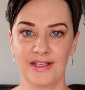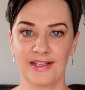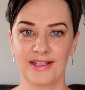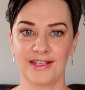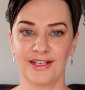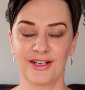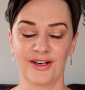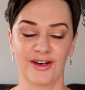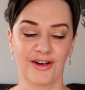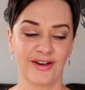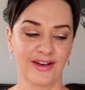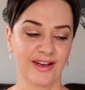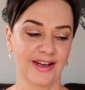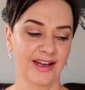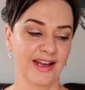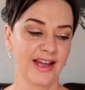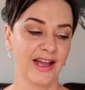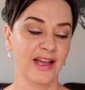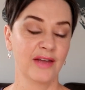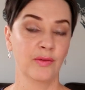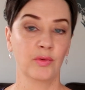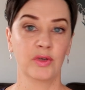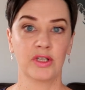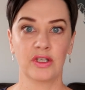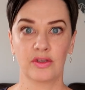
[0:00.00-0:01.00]
in stock
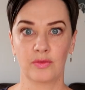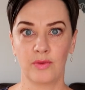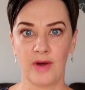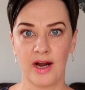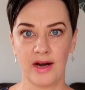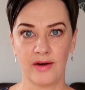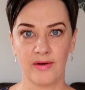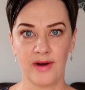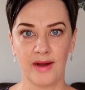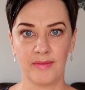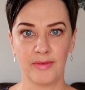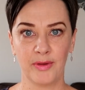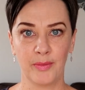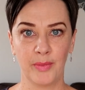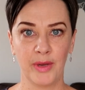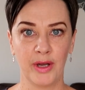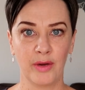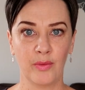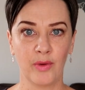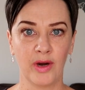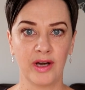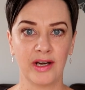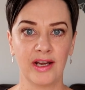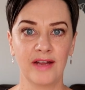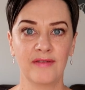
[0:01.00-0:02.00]
which is why I grabbed the big
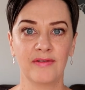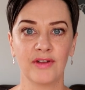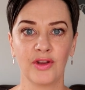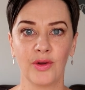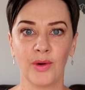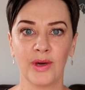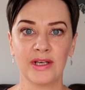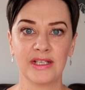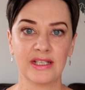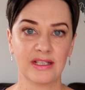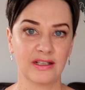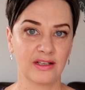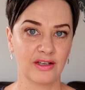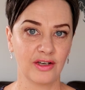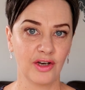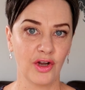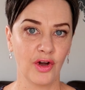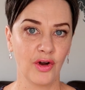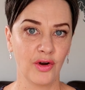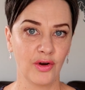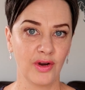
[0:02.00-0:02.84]
one even though I didn't know